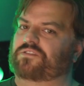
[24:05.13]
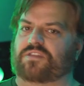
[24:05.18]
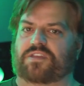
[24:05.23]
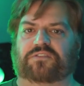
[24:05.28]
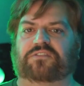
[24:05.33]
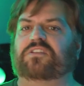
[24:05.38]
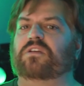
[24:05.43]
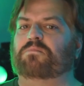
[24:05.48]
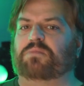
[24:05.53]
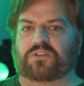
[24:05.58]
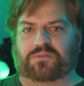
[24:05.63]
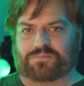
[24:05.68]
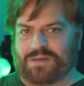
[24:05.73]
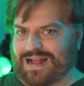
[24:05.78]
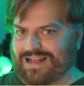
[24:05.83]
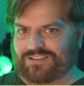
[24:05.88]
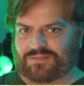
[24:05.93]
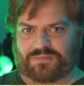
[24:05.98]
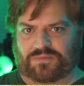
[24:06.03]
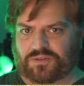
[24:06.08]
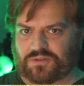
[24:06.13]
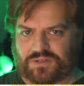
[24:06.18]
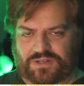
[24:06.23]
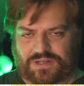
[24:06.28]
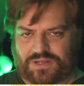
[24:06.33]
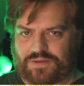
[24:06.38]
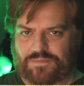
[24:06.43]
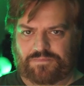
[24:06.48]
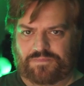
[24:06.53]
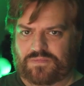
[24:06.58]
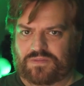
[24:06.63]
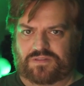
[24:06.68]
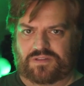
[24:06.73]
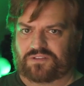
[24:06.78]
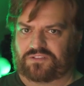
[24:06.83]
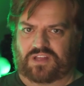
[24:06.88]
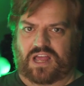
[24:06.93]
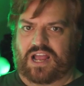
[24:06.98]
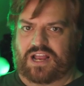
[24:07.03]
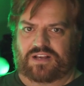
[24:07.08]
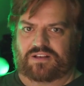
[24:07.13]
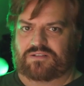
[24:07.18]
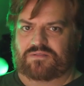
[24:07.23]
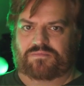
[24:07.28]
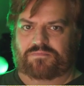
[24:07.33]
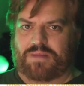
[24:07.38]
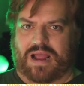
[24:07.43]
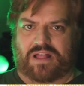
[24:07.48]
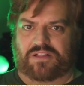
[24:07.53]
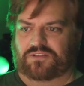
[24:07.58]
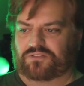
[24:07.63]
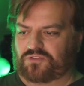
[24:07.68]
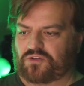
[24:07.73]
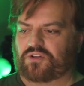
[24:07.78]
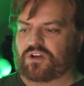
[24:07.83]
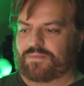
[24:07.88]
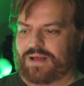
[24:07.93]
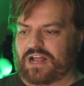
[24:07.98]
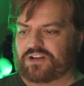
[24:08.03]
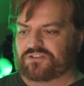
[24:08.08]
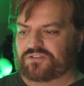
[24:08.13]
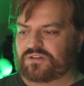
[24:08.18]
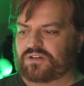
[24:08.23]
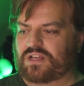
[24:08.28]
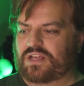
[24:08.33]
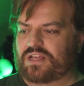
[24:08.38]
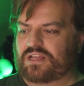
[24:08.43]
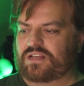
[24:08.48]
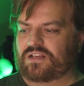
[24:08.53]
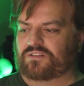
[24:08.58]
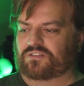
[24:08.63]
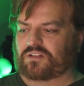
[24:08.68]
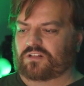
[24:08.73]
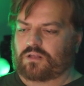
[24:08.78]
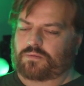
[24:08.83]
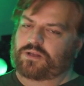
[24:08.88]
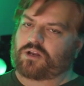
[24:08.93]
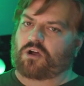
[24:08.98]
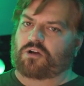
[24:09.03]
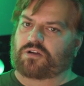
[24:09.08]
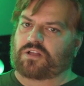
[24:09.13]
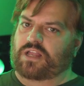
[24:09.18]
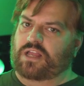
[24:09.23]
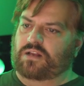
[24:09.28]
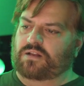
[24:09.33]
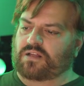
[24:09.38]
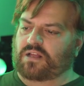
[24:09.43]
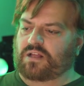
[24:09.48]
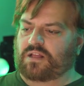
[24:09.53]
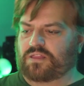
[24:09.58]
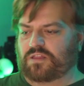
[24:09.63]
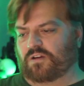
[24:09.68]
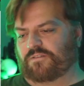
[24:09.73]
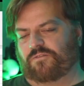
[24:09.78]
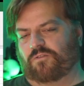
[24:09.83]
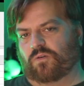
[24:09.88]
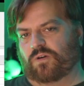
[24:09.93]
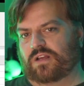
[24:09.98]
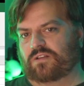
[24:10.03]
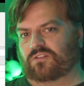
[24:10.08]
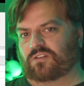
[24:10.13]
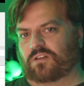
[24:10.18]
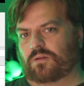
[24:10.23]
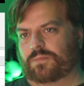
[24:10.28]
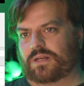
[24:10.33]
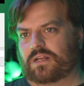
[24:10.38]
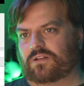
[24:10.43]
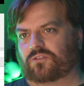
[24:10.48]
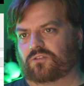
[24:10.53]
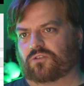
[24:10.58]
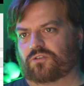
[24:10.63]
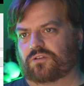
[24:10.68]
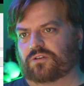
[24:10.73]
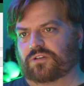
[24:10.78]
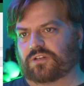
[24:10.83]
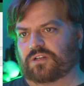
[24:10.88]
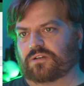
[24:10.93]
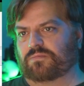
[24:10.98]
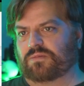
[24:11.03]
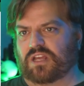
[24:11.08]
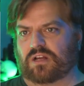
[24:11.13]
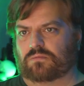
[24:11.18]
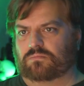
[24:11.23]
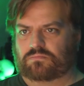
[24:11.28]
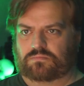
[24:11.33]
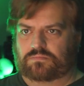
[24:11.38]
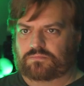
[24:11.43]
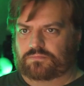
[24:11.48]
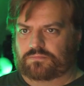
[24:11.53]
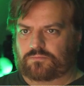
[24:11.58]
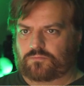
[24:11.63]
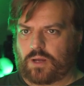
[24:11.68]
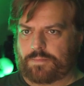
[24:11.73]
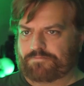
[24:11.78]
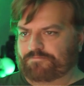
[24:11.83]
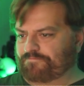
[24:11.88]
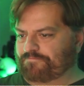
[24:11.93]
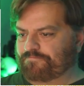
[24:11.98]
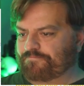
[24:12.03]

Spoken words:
is the simplest possible design balance you can imagine. He's a little bit harder to hit, therefore he's a little bit easier to kill. Right?